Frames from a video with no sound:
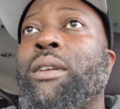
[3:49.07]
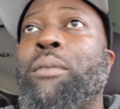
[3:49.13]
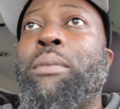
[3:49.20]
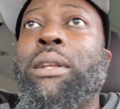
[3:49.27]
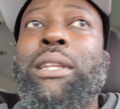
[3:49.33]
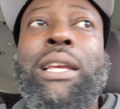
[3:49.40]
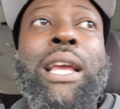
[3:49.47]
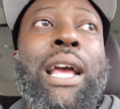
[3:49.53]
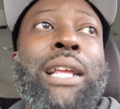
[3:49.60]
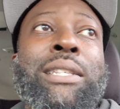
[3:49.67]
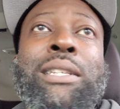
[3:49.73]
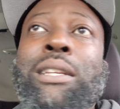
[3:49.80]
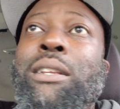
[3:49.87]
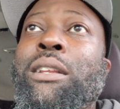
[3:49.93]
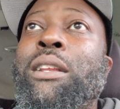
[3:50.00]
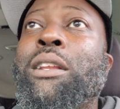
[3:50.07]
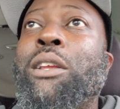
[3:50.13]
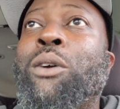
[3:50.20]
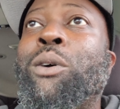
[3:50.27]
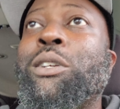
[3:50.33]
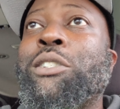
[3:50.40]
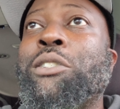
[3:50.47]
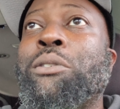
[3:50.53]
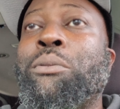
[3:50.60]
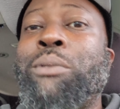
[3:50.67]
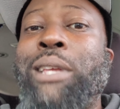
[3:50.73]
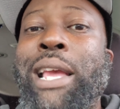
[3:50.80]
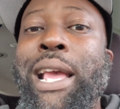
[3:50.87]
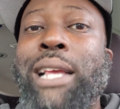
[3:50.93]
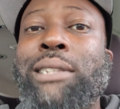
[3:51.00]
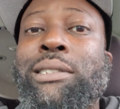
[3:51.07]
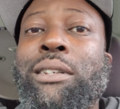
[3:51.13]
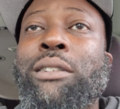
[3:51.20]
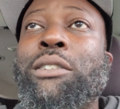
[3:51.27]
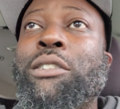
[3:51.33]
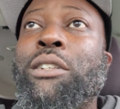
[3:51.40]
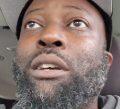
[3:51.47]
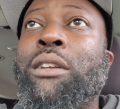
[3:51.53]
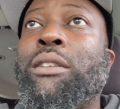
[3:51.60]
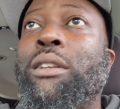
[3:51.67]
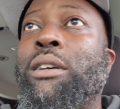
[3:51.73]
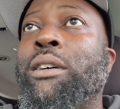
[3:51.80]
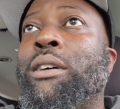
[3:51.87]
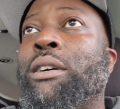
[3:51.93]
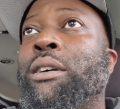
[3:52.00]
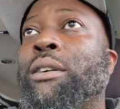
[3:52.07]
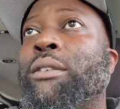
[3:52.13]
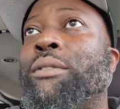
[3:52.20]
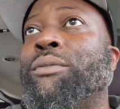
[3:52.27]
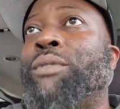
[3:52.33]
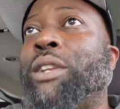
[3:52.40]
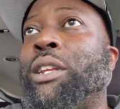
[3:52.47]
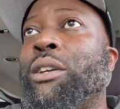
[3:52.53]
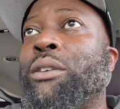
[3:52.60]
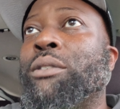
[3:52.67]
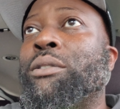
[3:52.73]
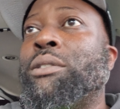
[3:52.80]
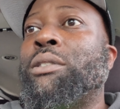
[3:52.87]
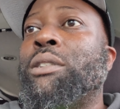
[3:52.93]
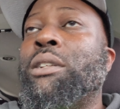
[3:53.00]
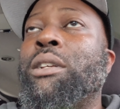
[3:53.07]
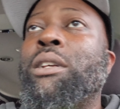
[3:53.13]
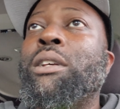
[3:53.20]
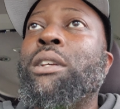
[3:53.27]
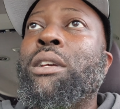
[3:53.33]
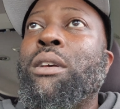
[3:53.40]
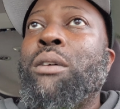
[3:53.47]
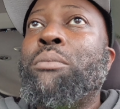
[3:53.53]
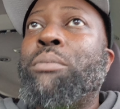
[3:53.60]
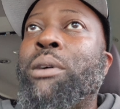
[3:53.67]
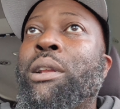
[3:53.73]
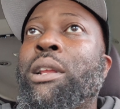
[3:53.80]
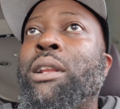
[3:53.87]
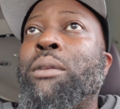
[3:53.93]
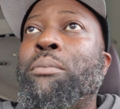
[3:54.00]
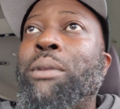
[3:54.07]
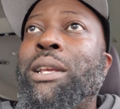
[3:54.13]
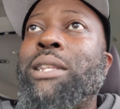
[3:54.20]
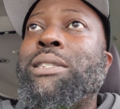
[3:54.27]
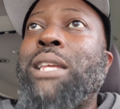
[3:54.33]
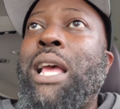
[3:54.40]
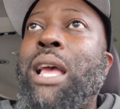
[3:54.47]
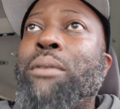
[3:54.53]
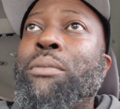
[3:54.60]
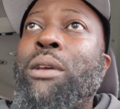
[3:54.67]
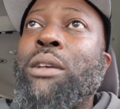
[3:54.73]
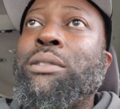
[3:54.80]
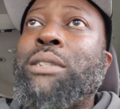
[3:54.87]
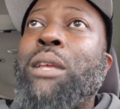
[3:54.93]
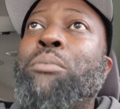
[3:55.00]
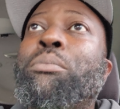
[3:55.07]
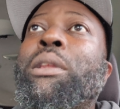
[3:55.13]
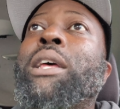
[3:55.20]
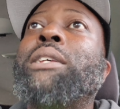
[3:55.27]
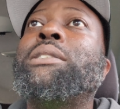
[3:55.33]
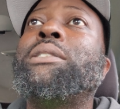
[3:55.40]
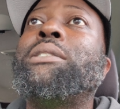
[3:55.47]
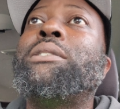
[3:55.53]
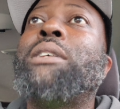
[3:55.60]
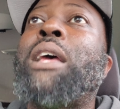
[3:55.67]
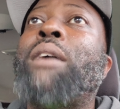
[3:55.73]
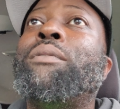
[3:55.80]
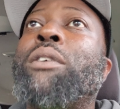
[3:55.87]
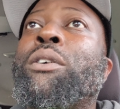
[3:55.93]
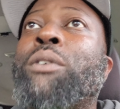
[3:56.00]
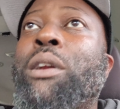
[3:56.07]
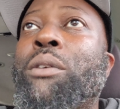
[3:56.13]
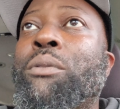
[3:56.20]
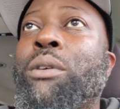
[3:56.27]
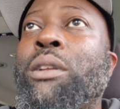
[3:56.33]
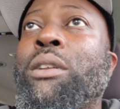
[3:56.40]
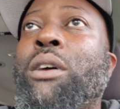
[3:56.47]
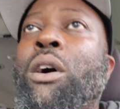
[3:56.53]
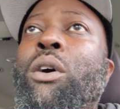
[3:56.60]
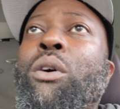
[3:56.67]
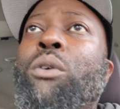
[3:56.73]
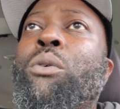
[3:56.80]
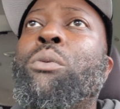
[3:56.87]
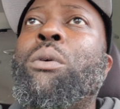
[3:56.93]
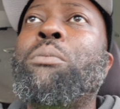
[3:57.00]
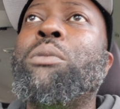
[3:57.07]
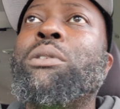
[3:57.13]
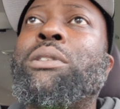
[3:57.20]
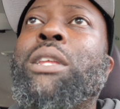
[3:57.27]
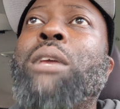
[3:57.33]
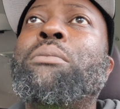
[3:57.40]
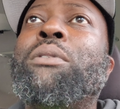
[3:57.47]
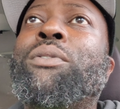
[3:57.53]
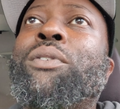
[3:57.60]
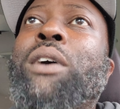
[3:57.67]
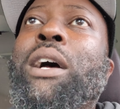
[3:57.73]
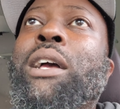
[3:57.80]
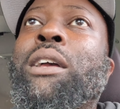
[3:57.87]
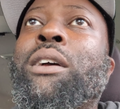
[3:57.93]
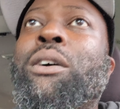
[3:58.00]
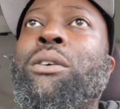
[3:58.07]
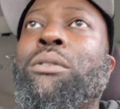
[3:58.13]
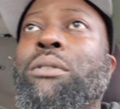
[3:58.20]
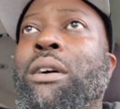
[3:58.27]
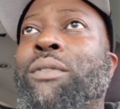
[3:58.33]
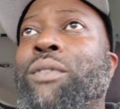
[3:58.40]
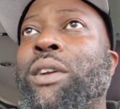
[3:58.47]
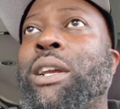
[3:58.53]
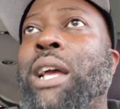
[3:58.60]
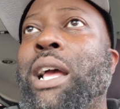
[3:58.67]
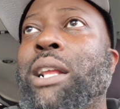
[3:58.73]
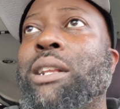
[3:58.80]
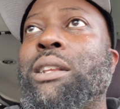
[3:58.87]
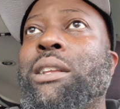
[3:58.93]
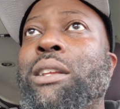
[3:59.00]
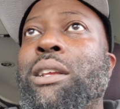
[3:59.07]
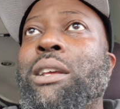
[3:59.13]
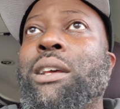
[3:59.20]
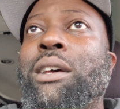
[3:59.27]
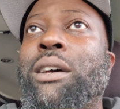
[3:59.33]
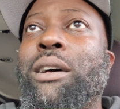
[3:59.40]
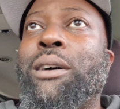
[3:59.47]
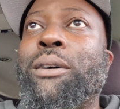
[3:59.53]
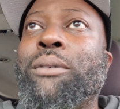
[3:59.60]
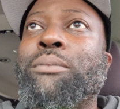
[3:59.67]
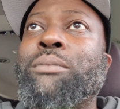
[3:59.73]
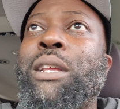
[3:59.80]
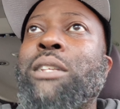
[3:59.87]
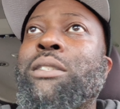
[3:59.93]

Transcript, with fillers: about the content and any questions that we ask on the on the uh, videos. But in the meantime, y'all stay blessed. Have a great one. Oh, one more thing before I go. I forgot. Um,